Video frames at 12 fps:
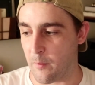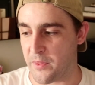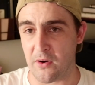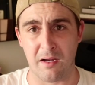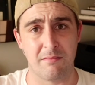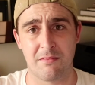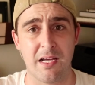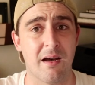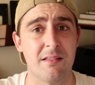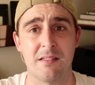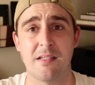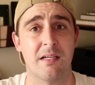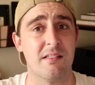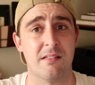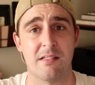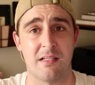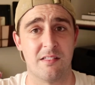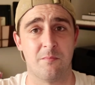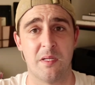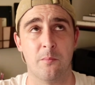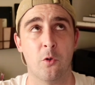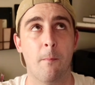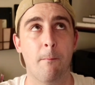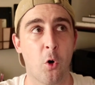there are tons and tons and tons of
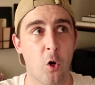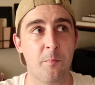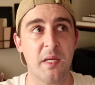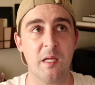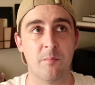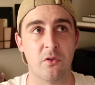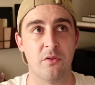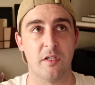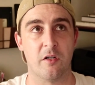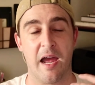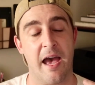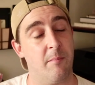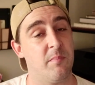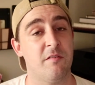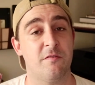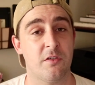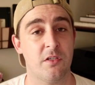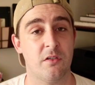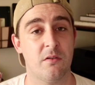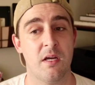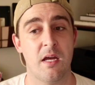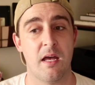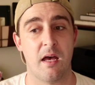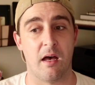people, more people that are happy for you
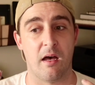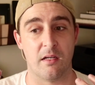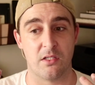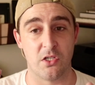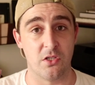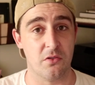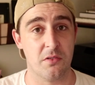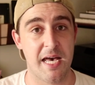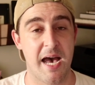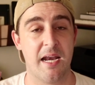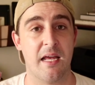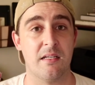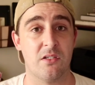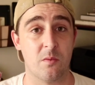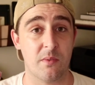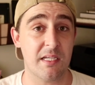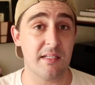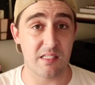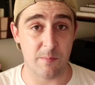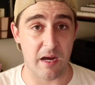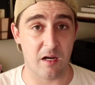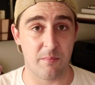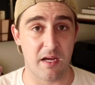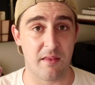to do that and to be
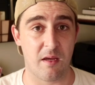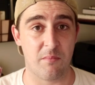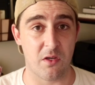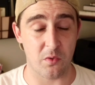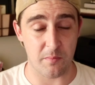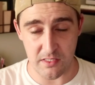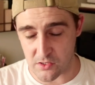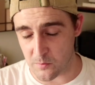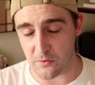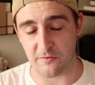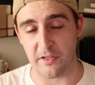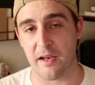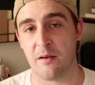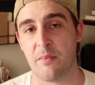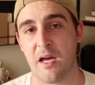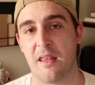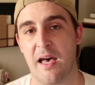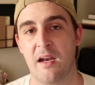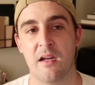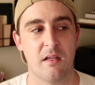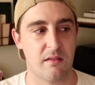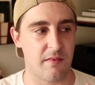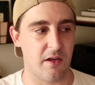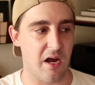inspired by them, that would be super flattered by that,
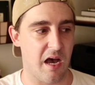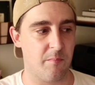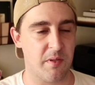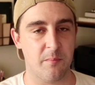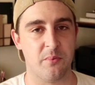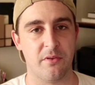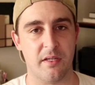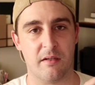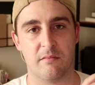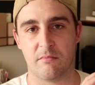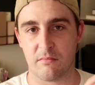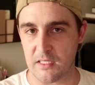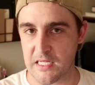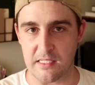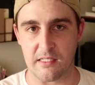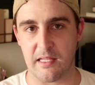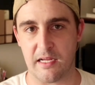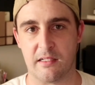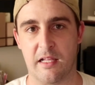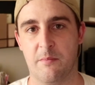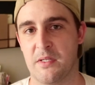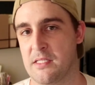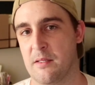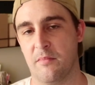than there are people that need to lay claim
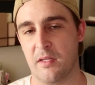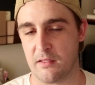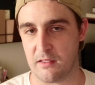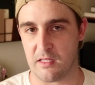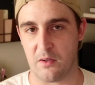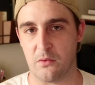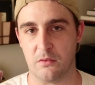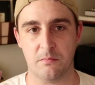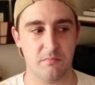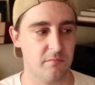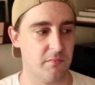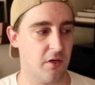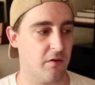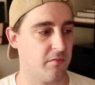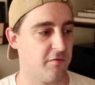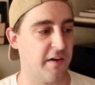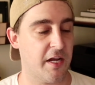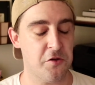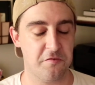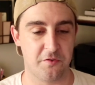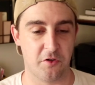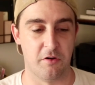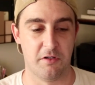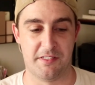to something that they will, you know, fight you
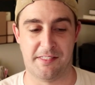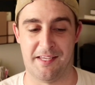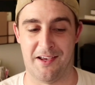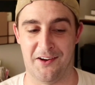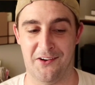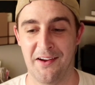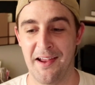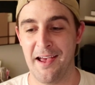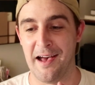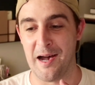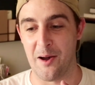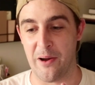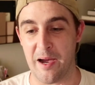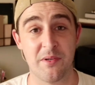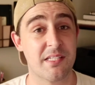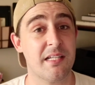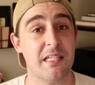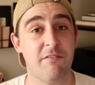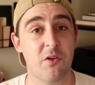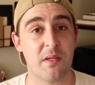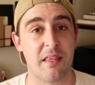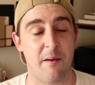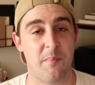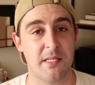for. So I'm just going to leave you
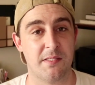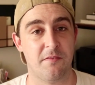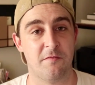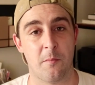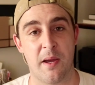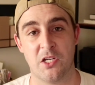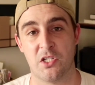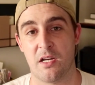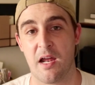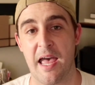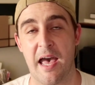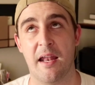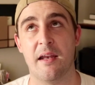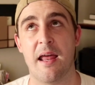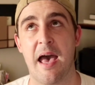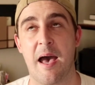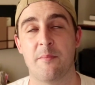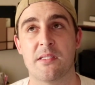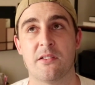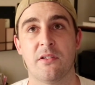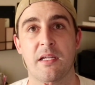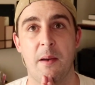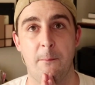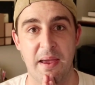with that piece of information. I had an
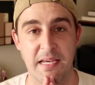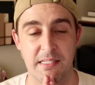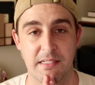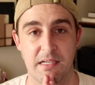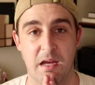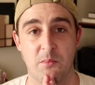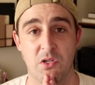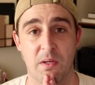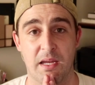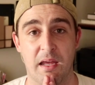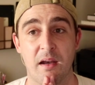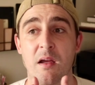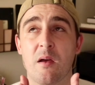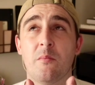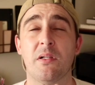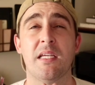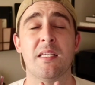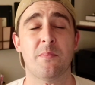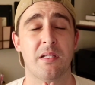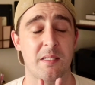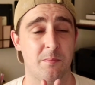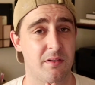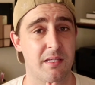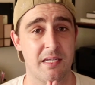absolutely amazing time doing it. Please,
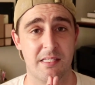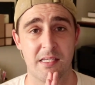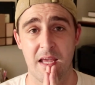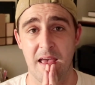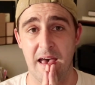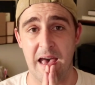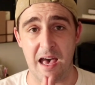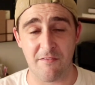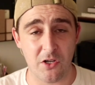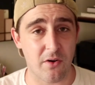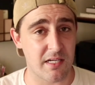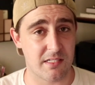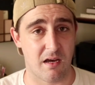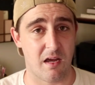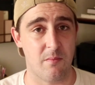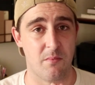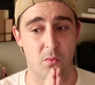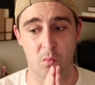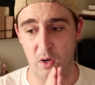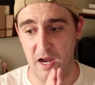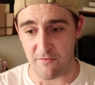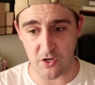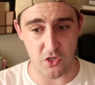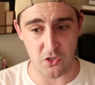please, please have a great time,
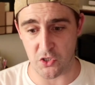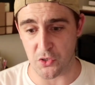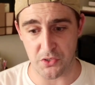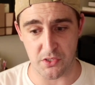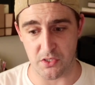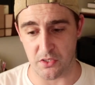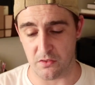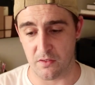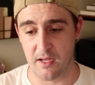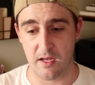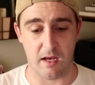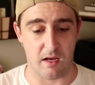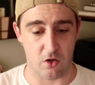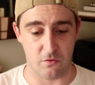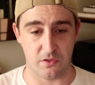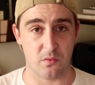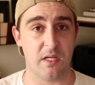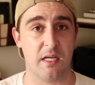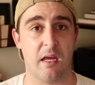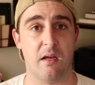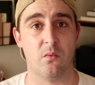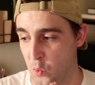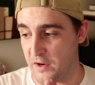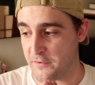whatever you choose to do over the
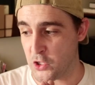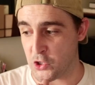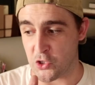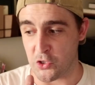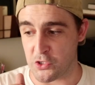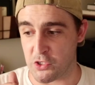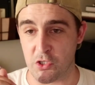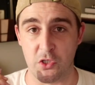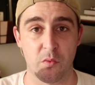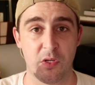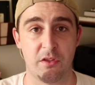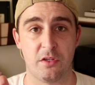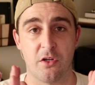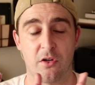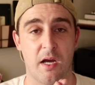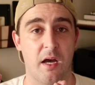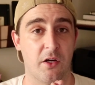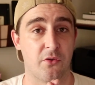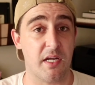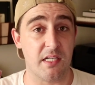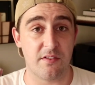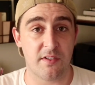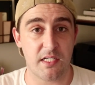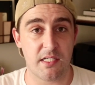weekend, whatever you choose to do with your
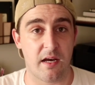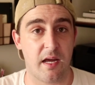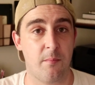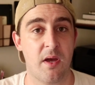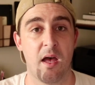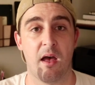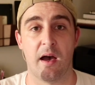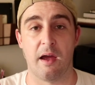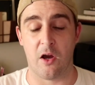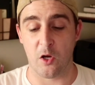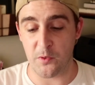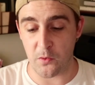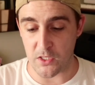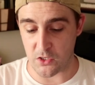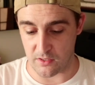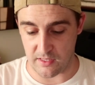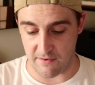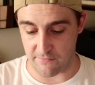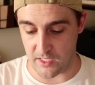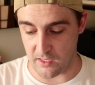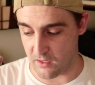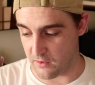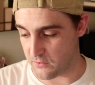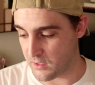creativity time. I hope you enjoyed that
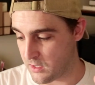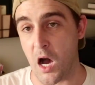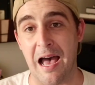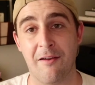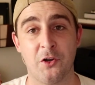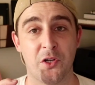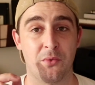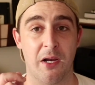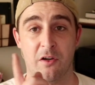video. I've got to run